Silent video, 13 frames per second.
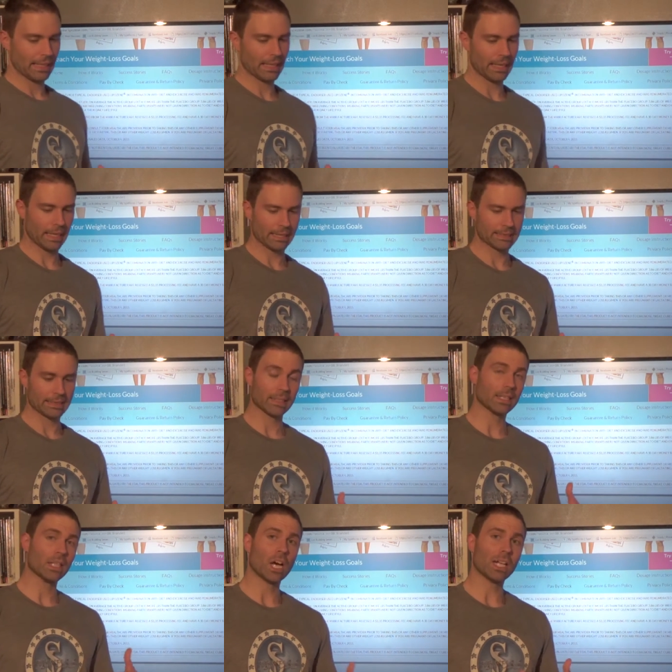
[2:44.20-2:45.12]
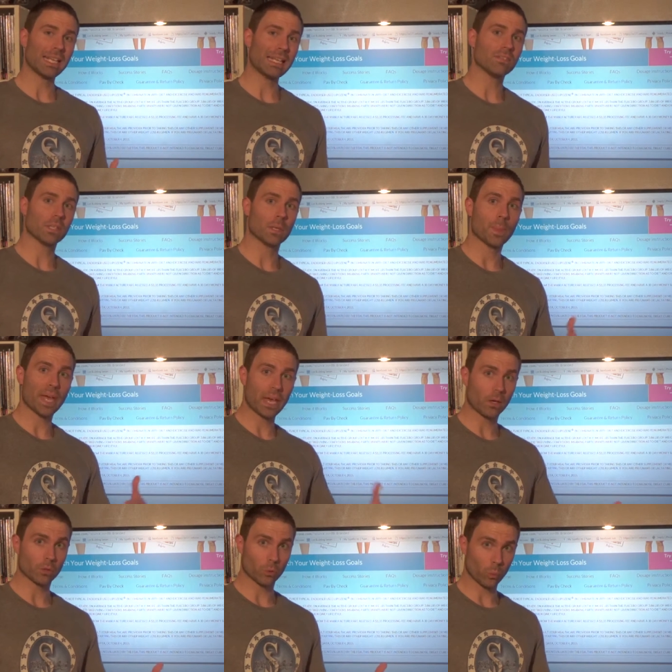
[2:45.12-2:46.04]
is not even a
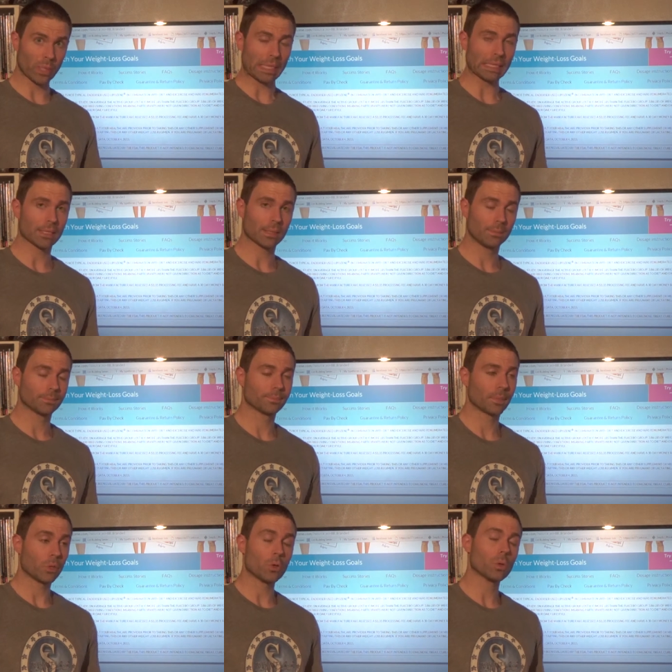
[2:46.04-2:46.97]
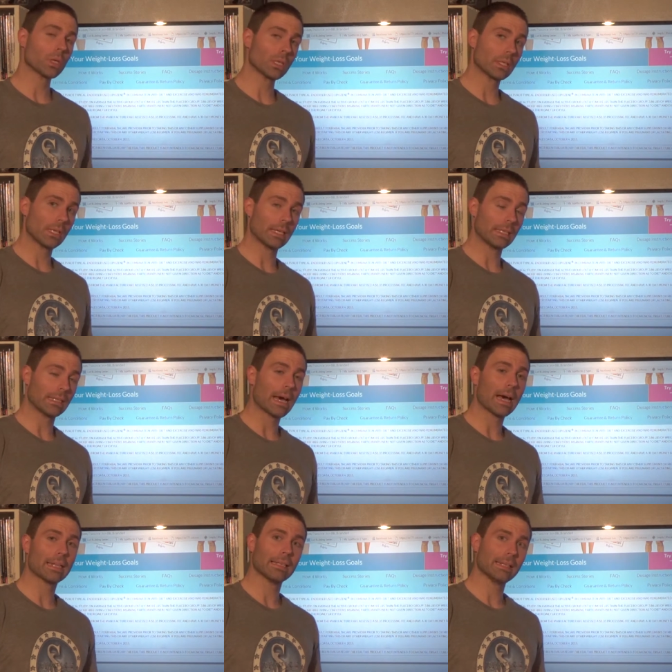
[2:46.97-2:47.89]
pound a week. You can get
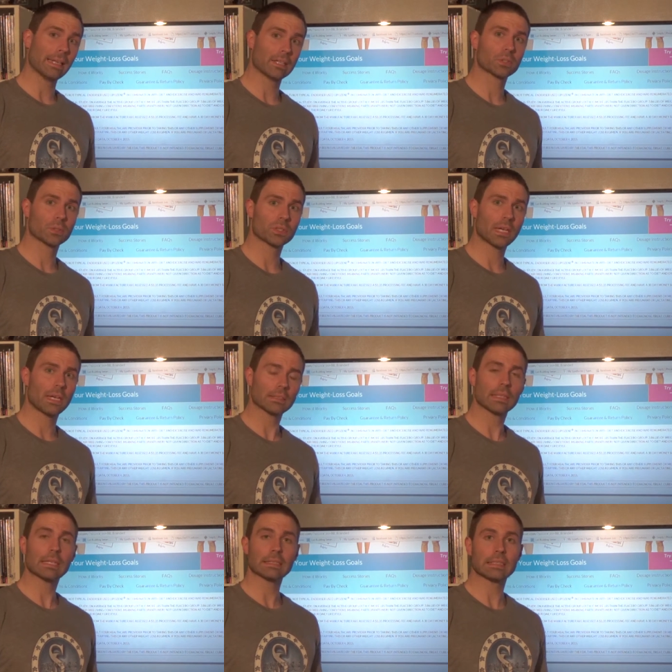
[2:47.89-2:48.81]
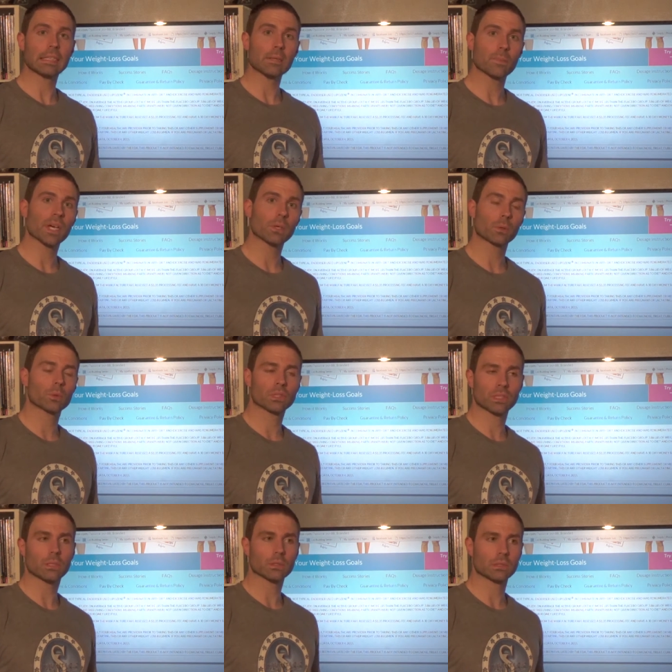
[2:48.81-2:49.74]
diet and exercise and see better
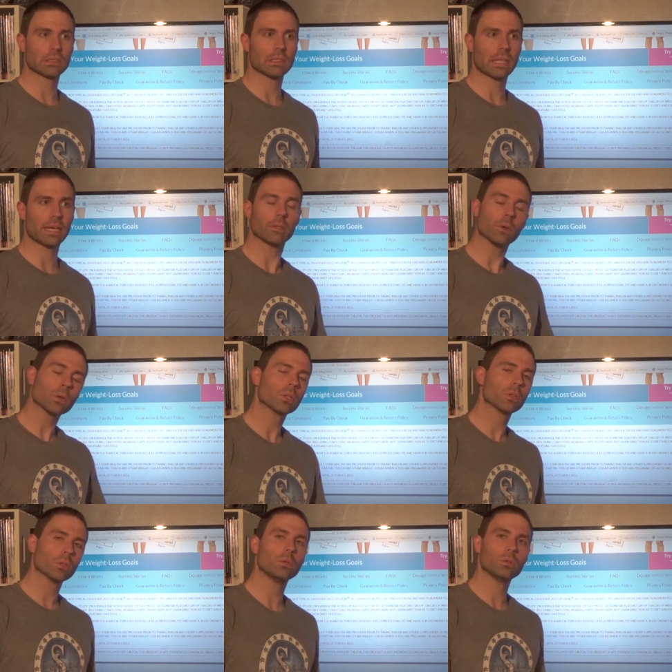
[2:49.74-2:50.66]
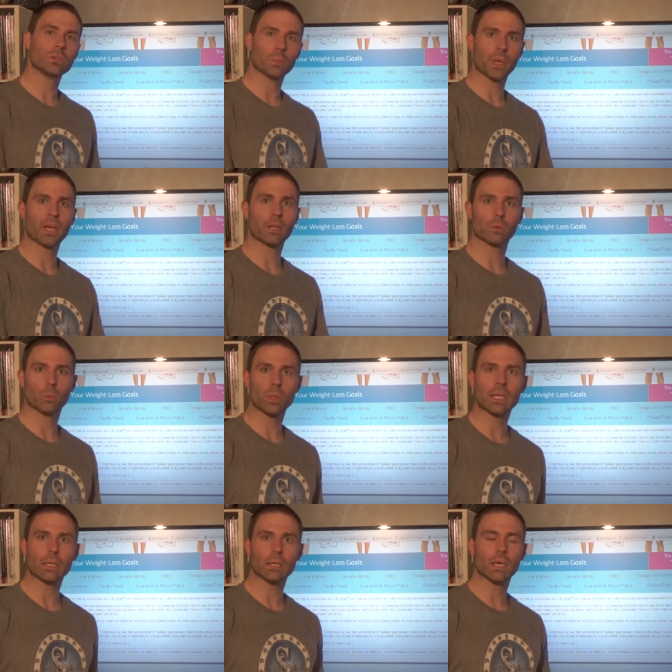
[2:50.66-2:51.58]
results than that. You can lose a pound a
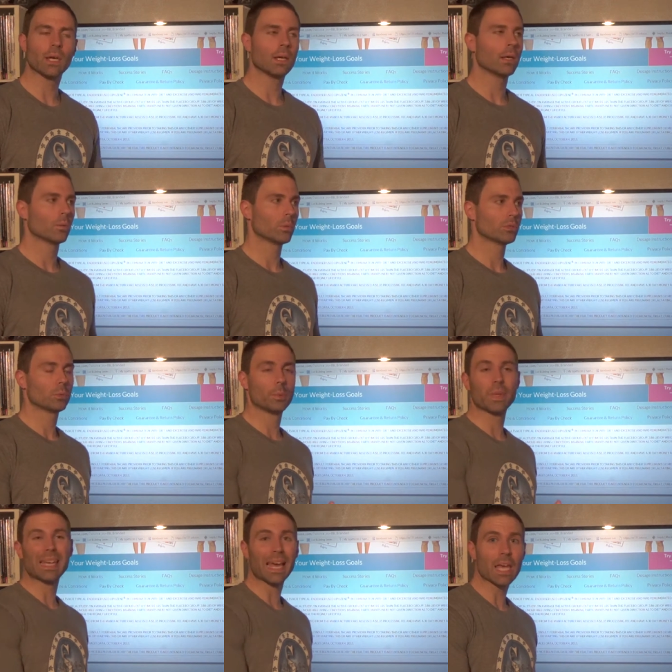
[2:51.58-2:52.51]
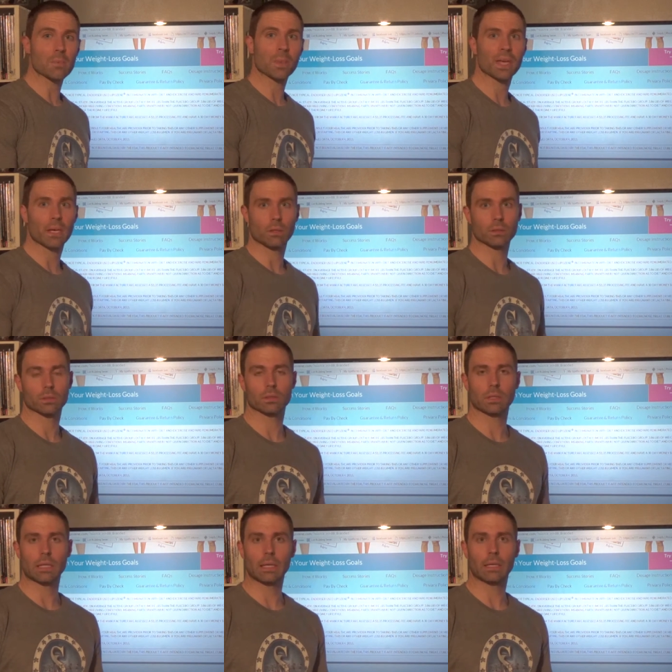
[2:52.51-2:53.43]
week, which would be eight pounds
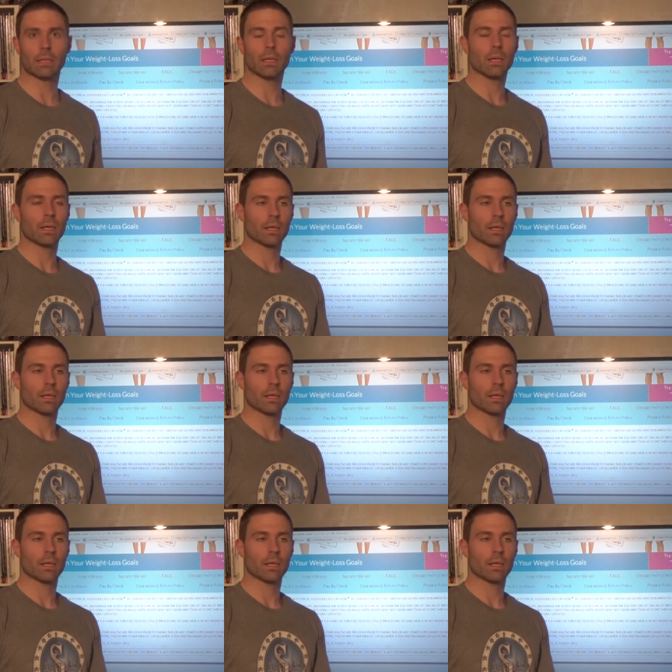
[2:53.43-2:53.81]
in